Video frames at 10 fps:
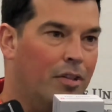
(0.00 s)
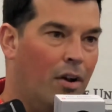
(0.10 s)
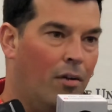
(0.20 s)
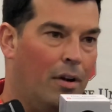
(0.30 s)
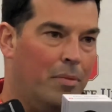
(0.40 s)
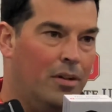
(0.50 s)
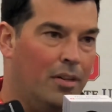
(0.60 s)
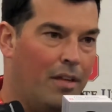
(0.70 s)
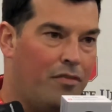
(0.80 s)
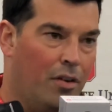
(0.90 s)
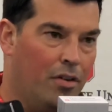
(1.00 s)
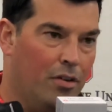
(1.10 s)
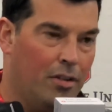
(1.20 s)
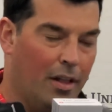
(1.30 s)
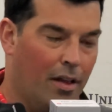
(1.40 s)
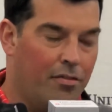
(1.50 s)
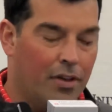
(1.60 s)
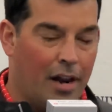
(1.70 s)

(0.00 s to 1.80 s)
You know, I mean, do they fear you? Do they love you?